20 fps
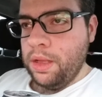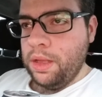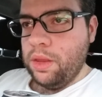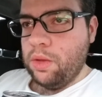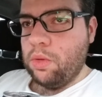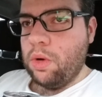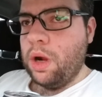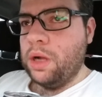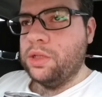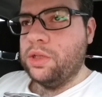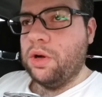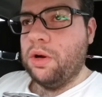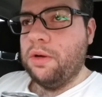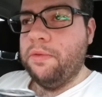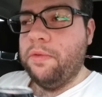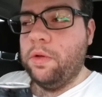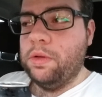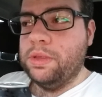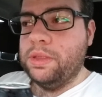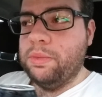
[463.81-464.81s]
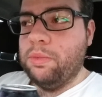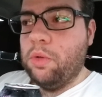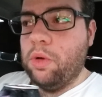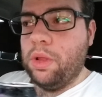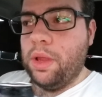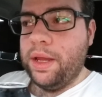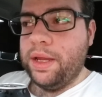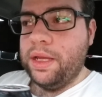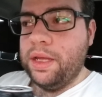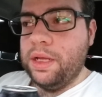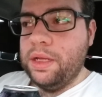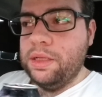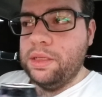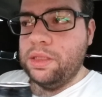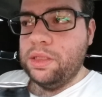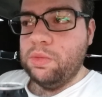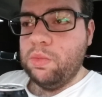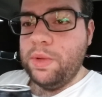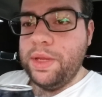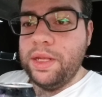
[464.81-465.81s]
the Rockstar Revolt's more like a
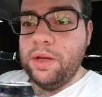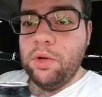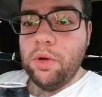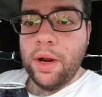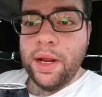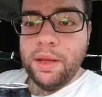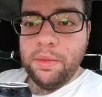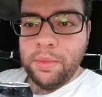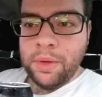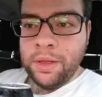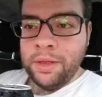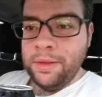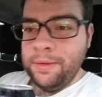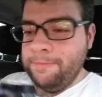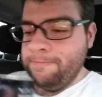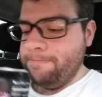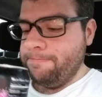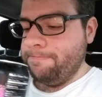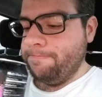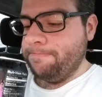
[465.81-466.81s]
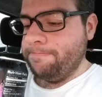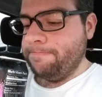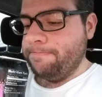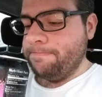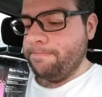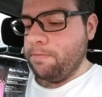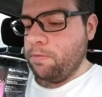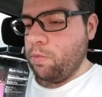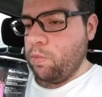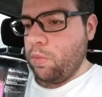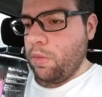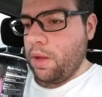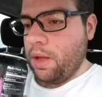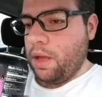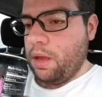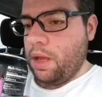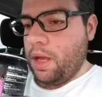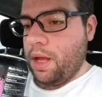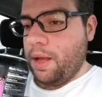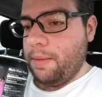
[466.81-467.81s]
sweet grape.
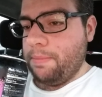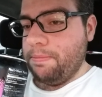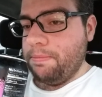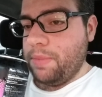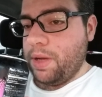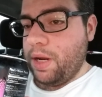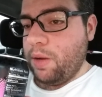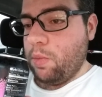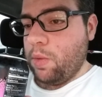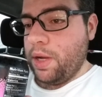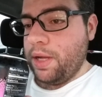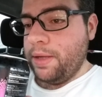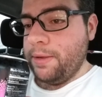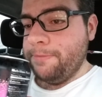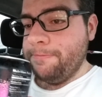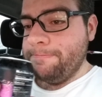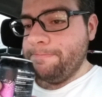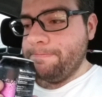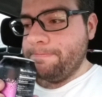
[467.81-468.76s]
But anyway,